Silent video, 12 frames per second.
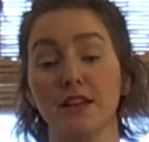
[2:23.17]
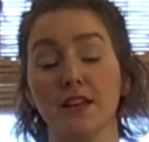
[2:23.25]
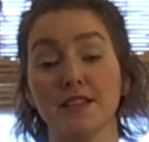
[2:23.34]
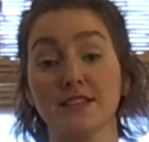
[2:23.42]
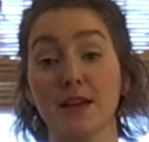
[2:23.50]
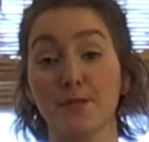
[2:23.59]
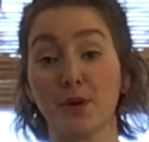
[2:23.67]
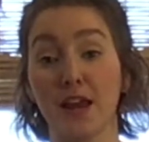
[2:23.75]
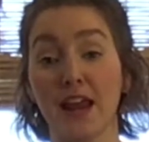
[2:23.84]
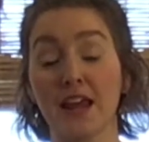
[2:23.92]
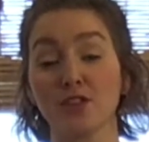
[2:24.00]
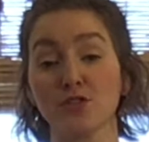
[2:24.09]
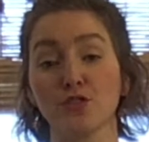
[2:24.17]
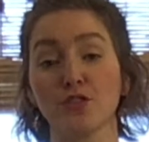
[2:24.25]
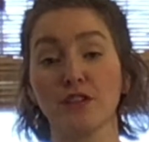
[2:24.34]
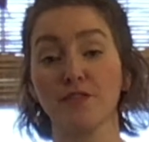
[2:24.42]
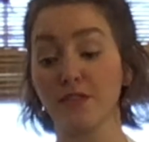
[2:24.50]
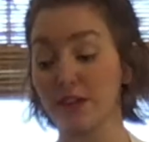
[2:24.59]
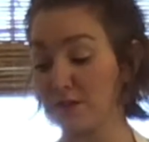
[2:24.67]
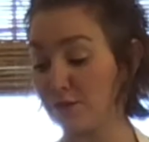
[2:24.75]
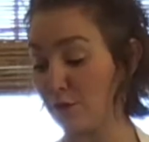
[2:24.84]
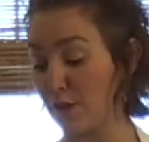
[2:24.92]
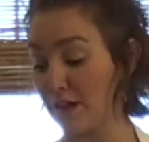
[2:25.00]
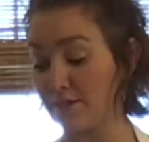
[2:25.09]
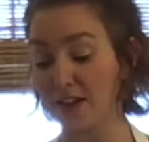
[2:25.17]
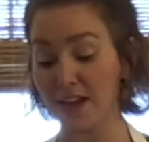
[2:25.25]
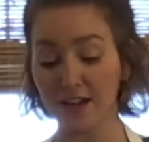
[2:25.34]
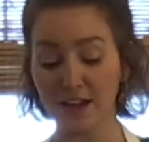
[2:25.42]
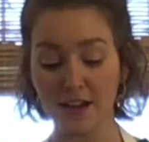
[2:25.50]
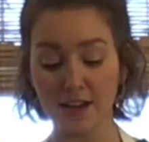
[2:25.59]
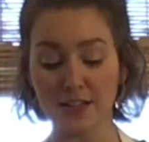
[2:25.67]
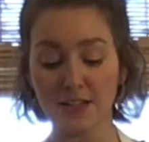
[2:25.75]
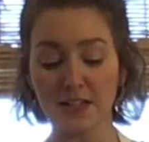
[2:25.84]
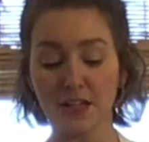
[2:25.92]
a separate handle. If you have that kind,